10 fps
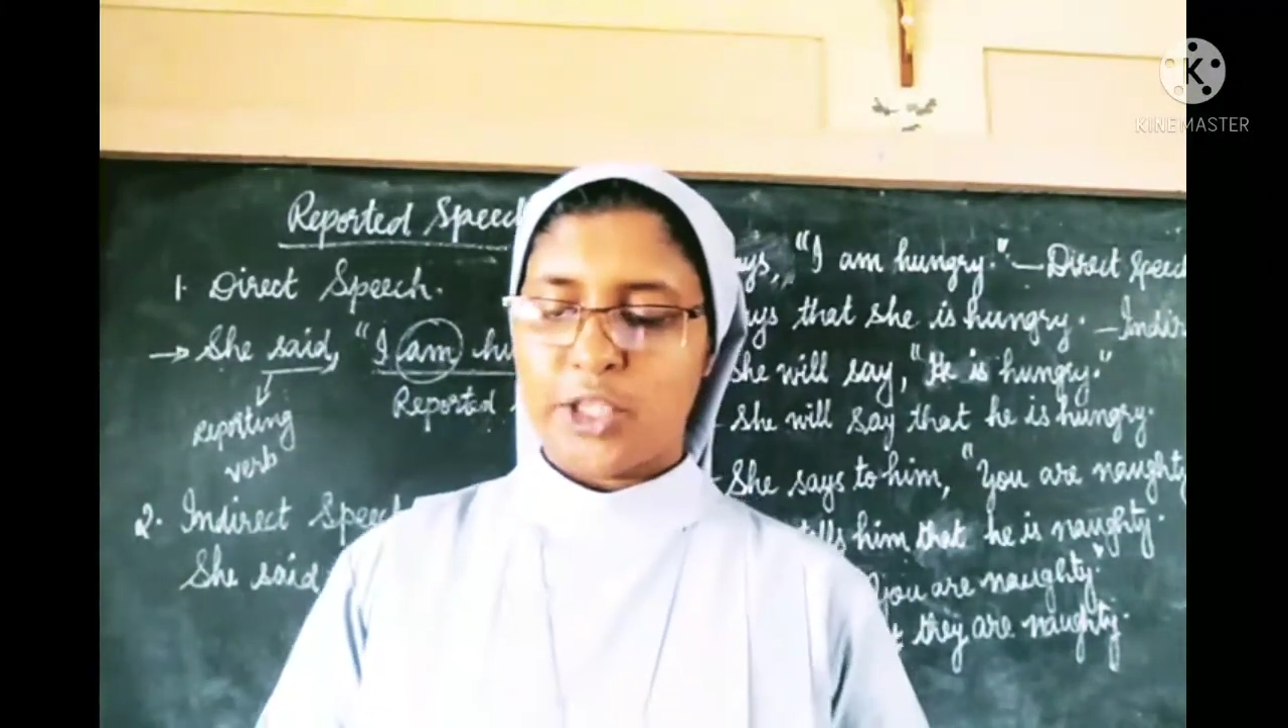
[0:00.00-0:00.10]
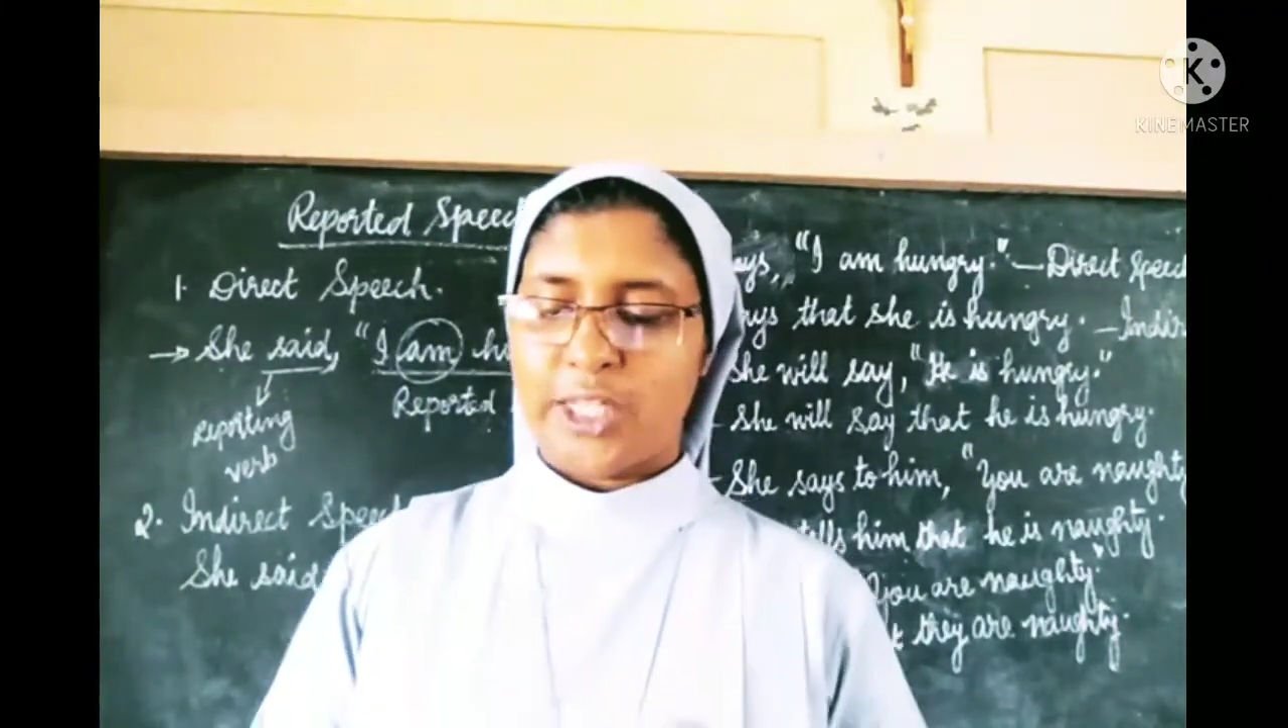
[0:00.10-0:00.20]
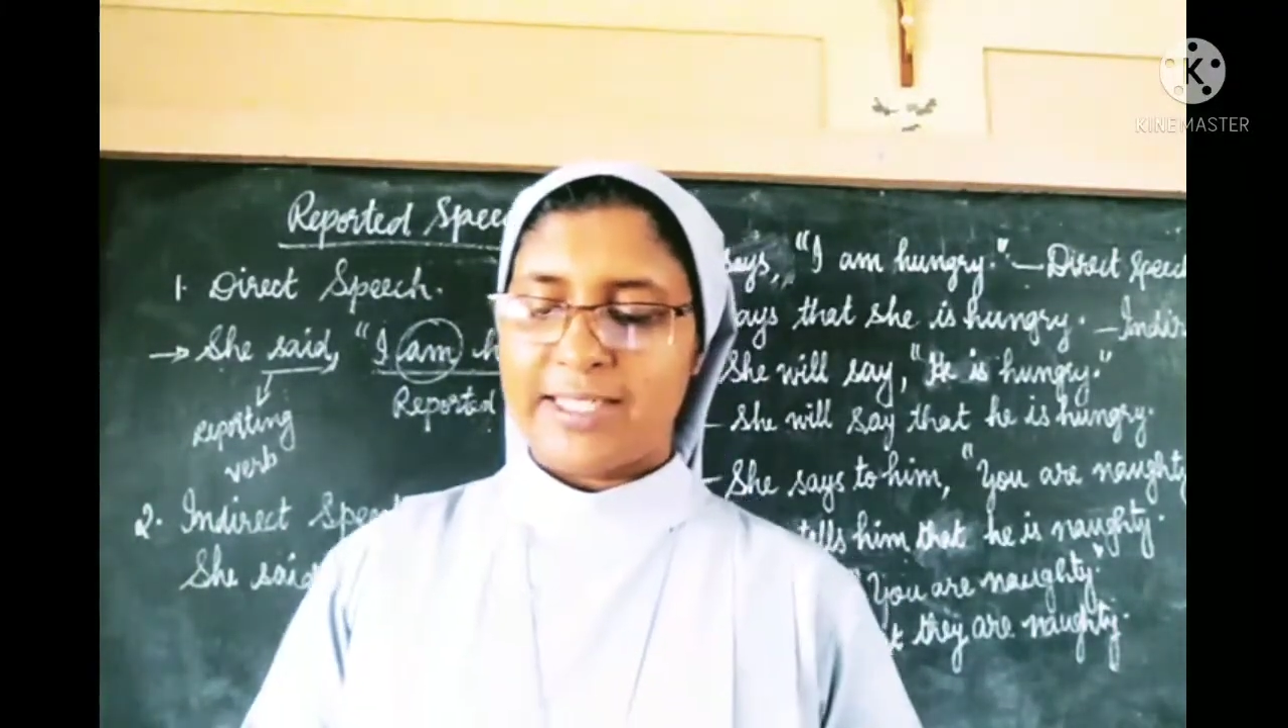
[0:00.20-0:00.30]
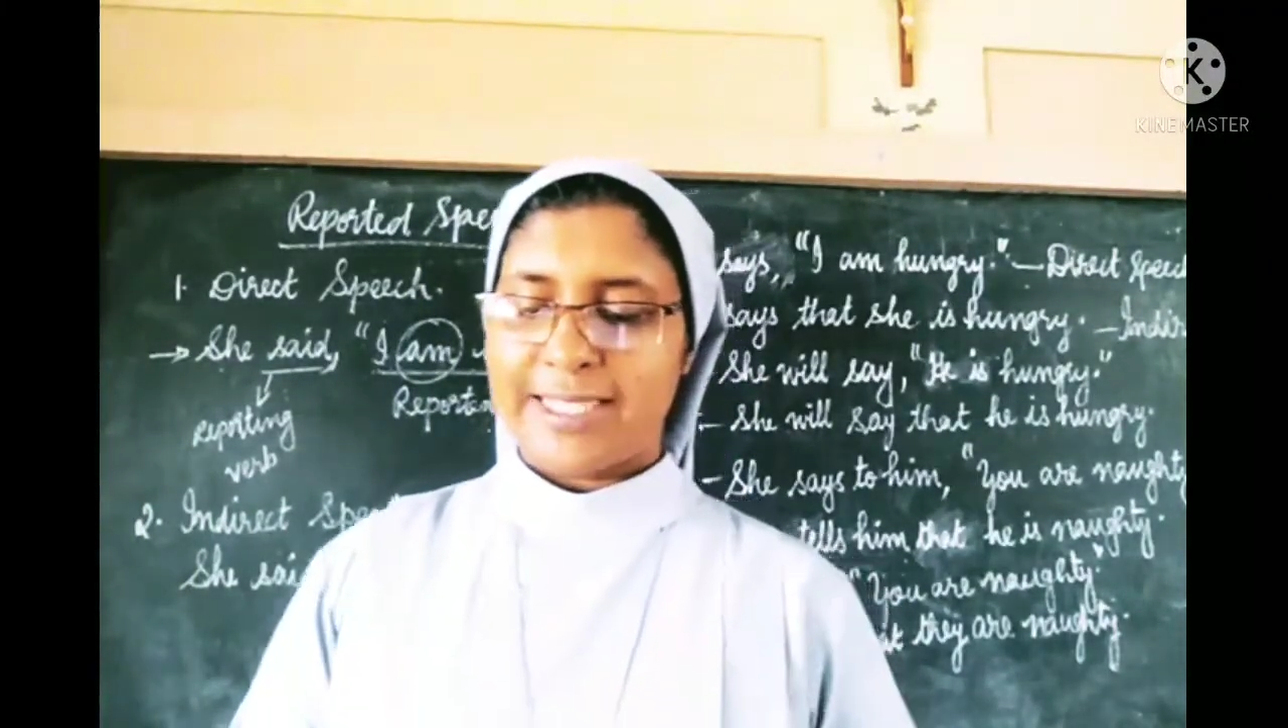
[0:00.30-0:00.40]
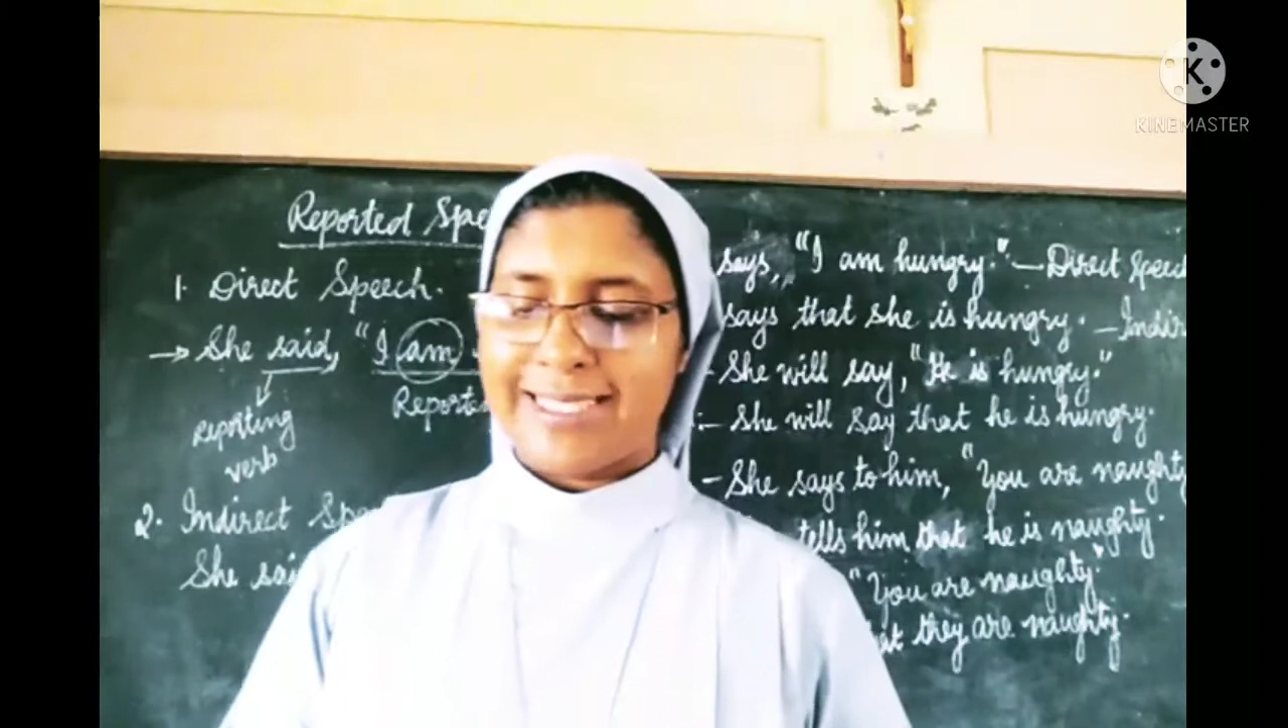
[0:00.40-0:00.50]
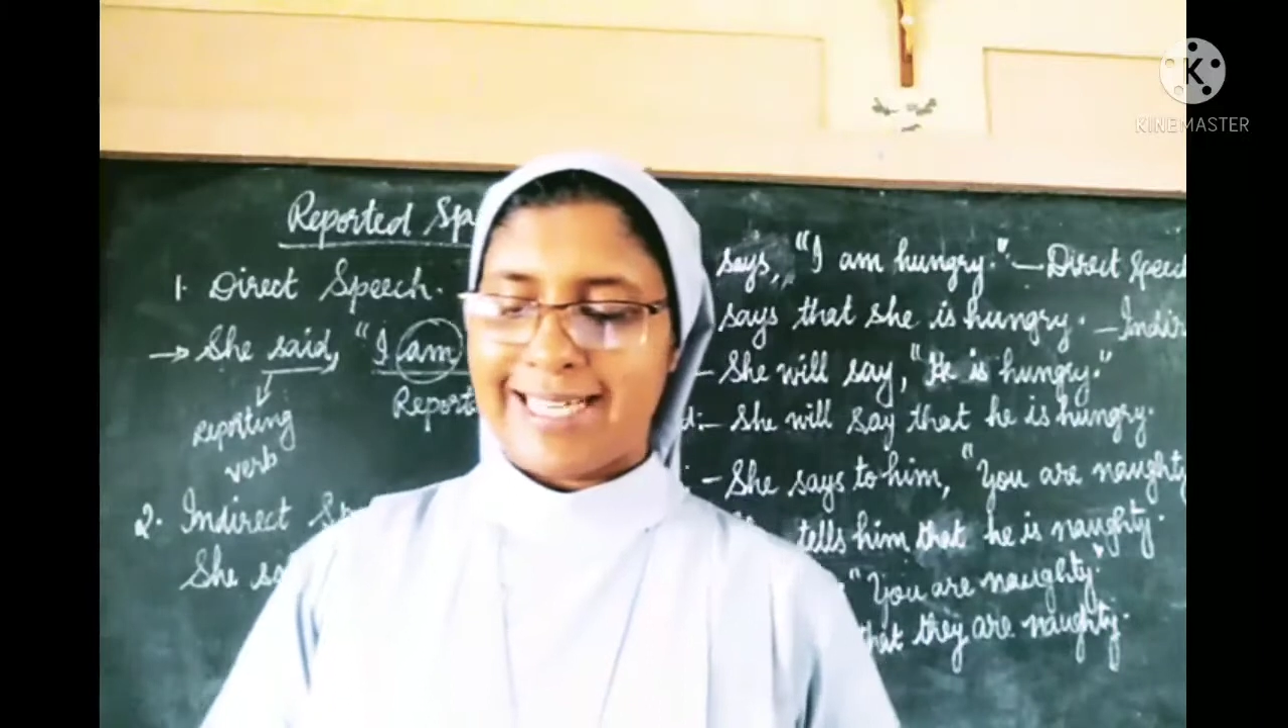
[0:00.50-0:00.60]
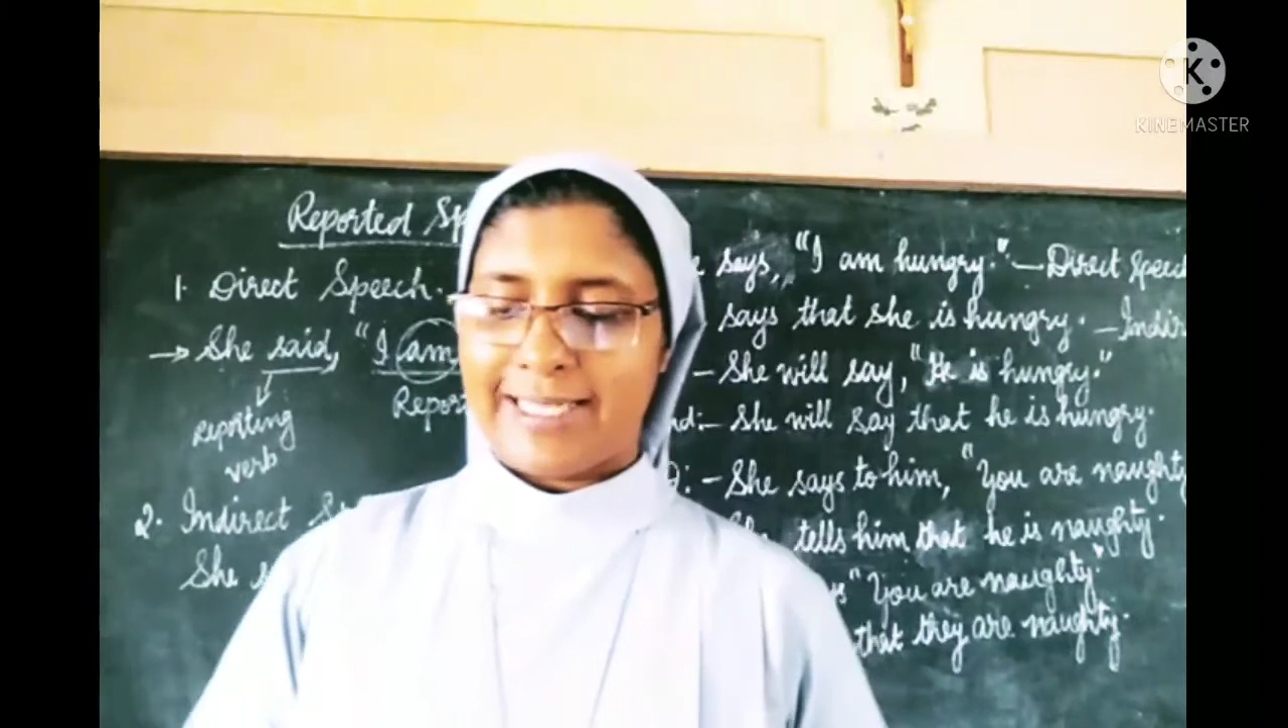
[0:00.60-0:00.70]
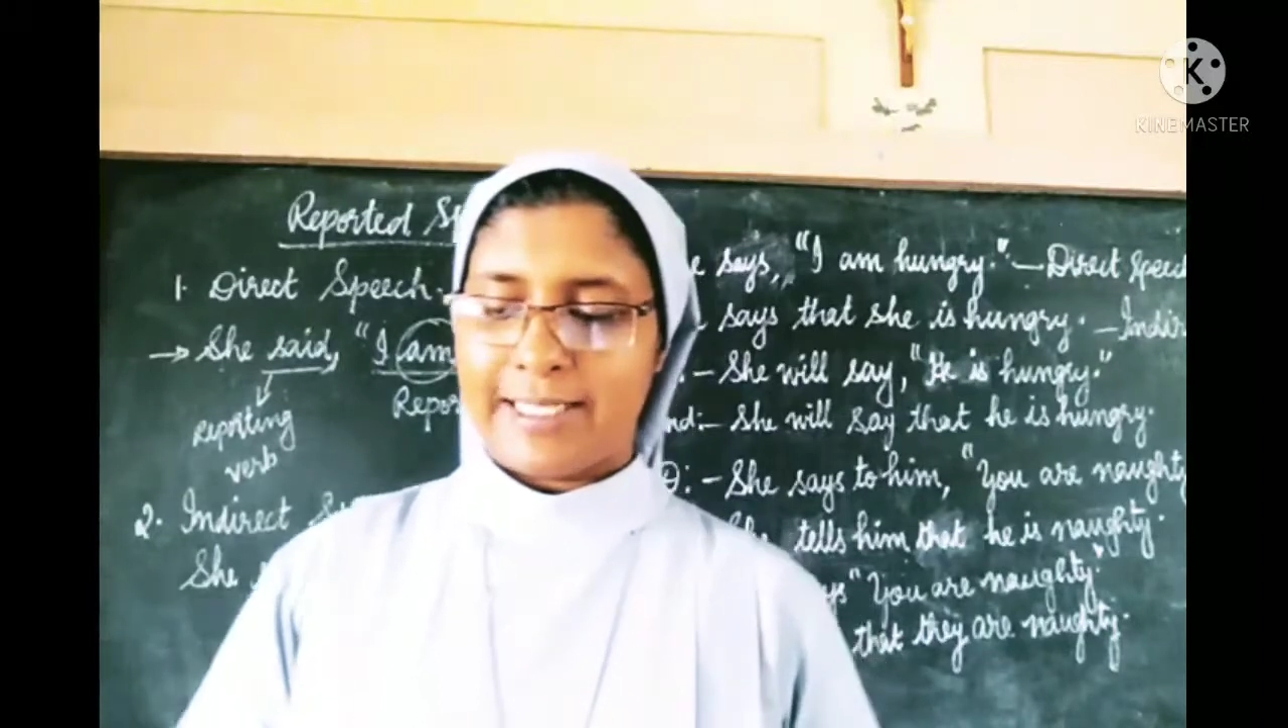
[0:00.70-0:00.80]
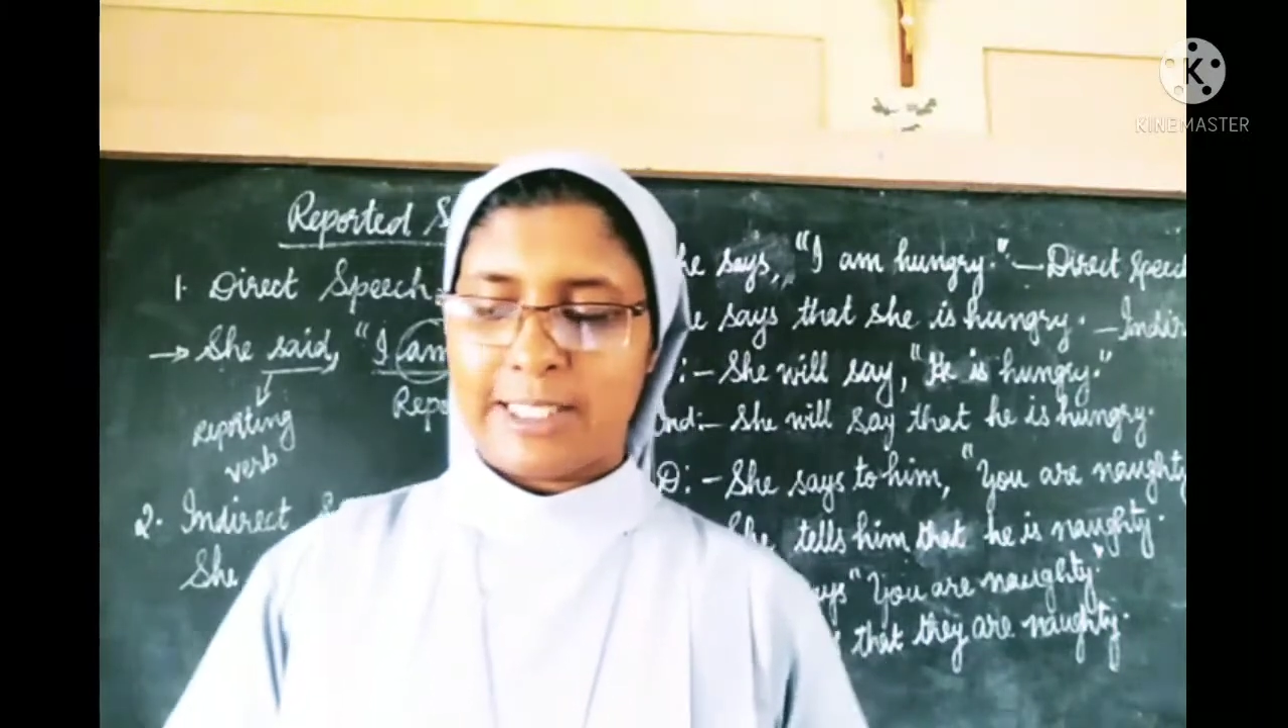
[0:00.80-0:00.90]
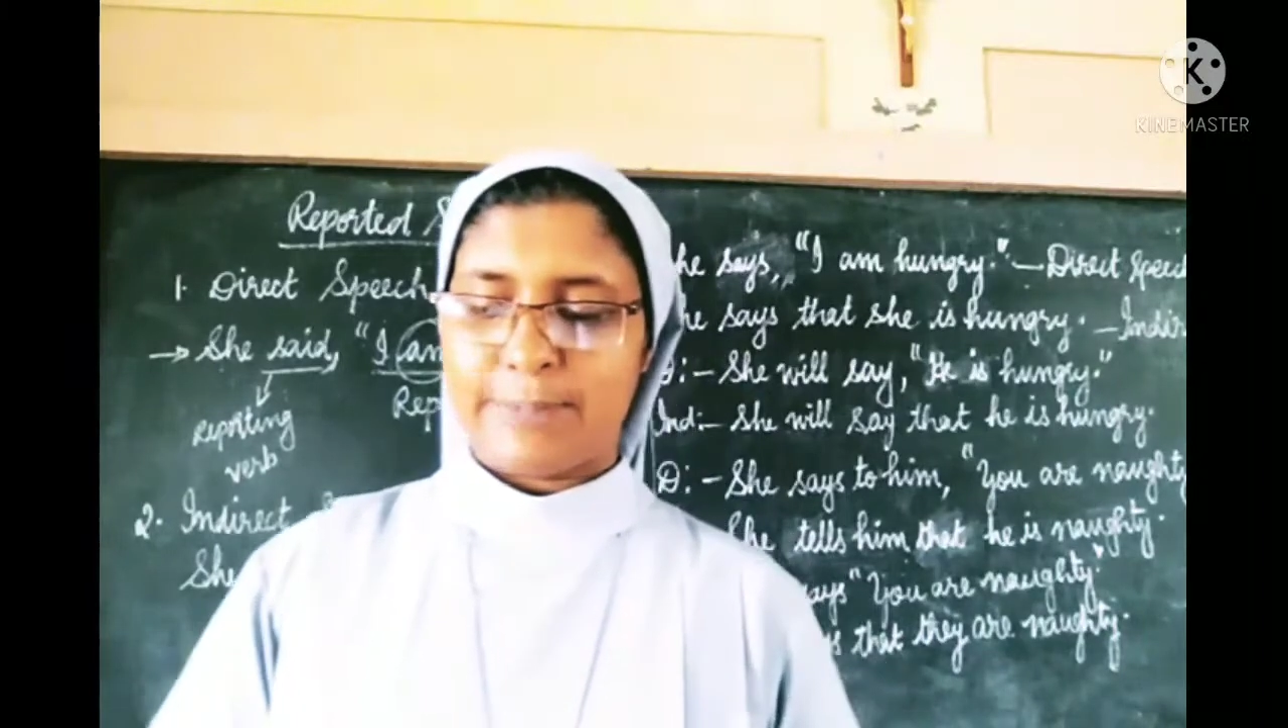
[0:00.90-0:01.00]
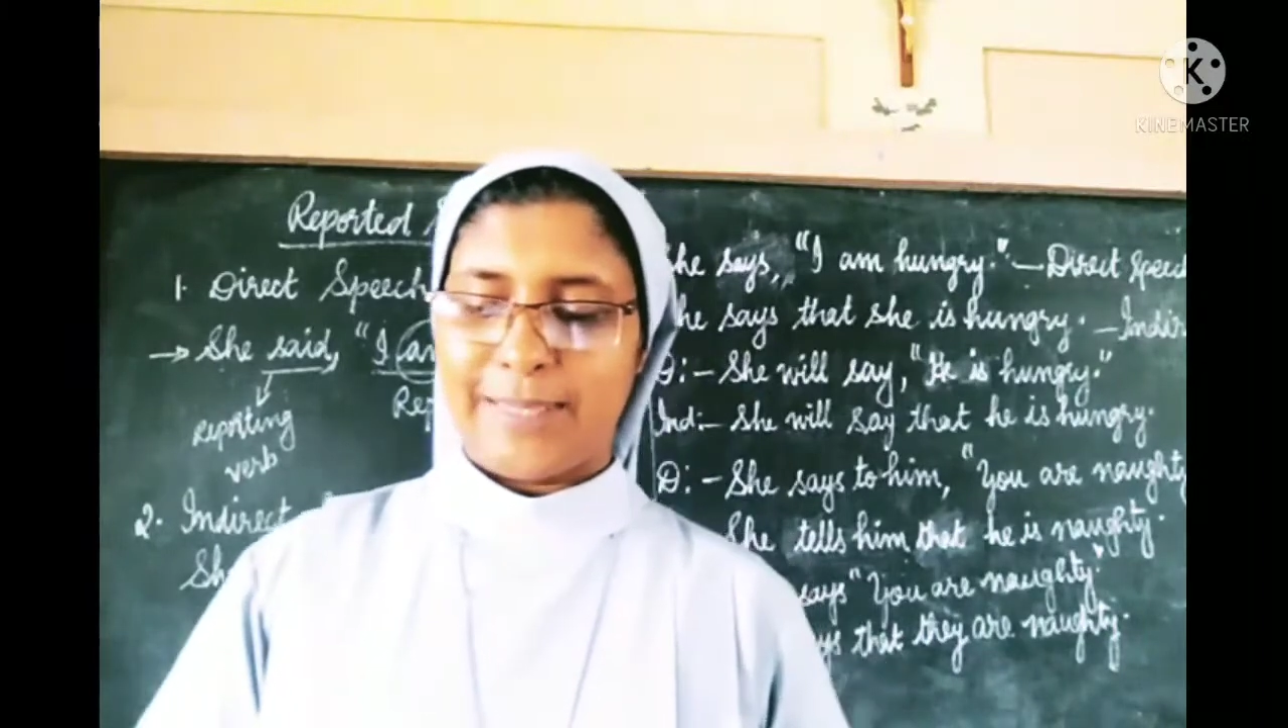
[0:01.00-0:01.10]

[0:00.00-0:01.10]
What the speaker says: changing direct